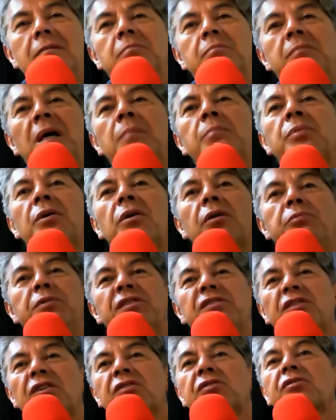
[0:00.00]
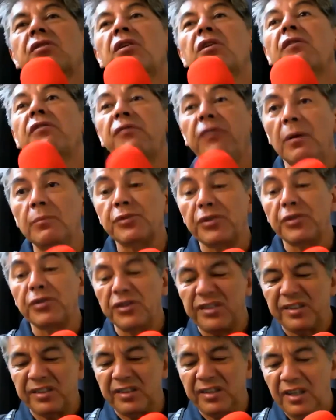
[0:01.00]
member researcher from the
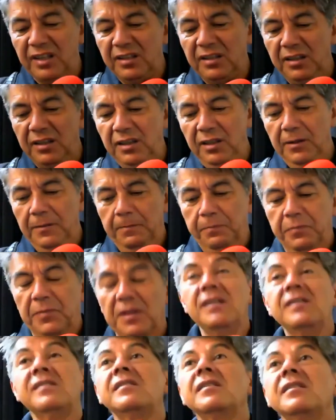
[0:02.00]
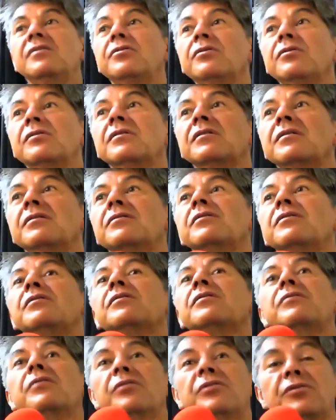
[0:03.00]
SETI Institute, you
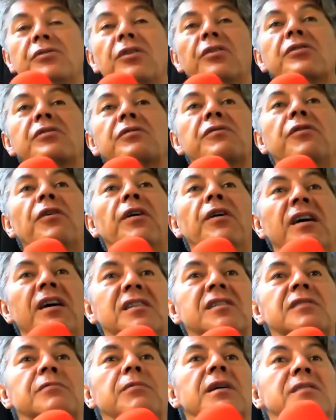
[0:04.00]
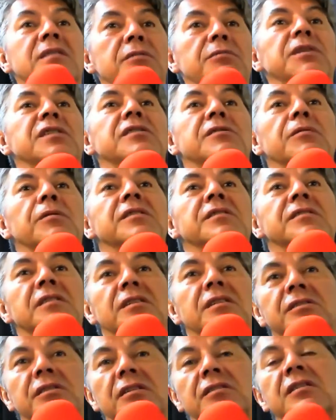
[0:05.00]
know, the search for extraterrestrial
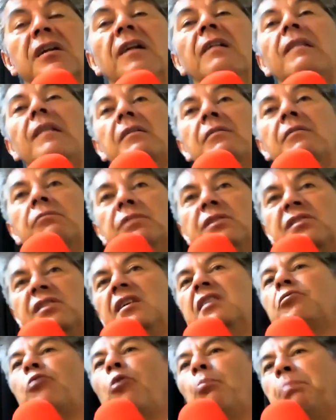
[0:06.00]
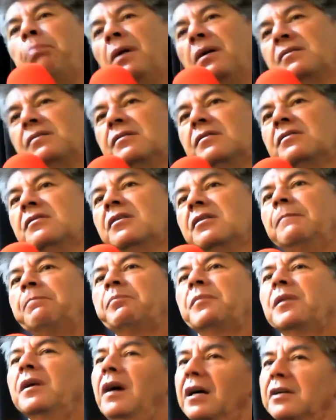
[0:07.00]
intelligence, which encompasses
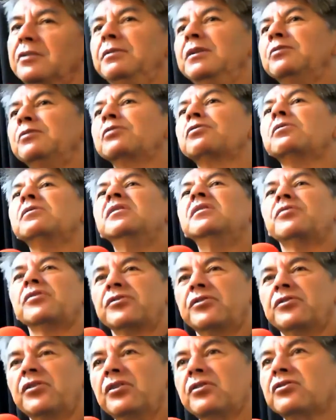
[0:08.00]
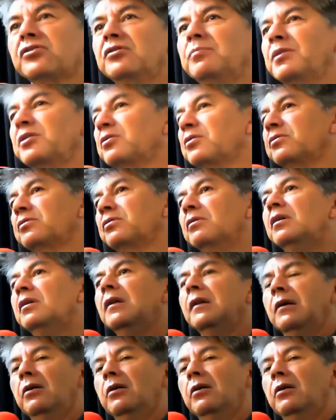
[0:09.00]
actually not only the search, but also